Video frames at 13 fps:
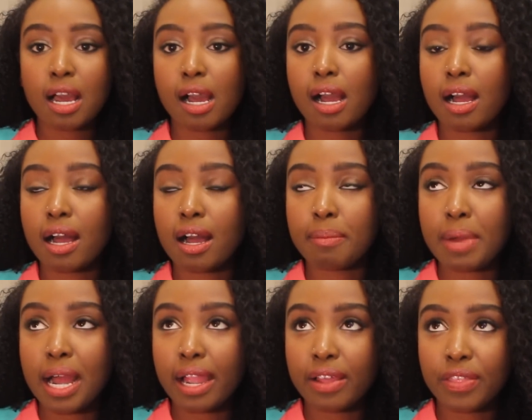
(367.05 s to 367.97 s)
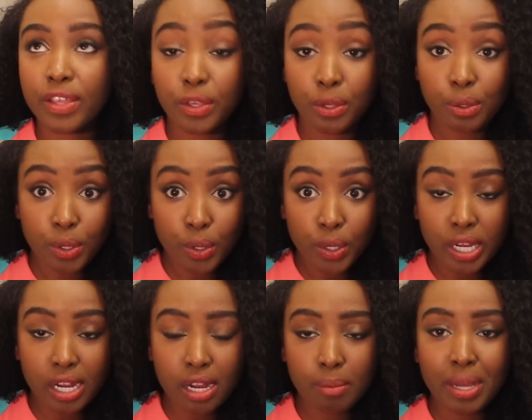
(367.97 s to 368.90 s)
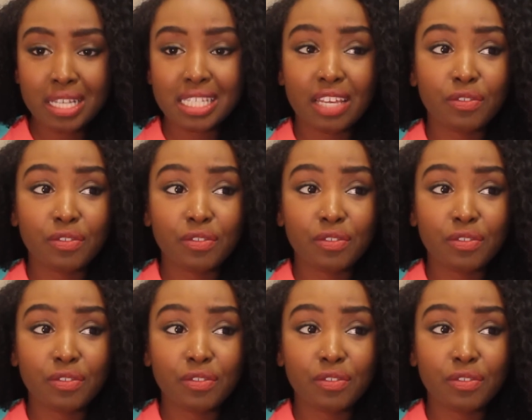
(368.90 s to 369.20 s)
I think you know your hair best.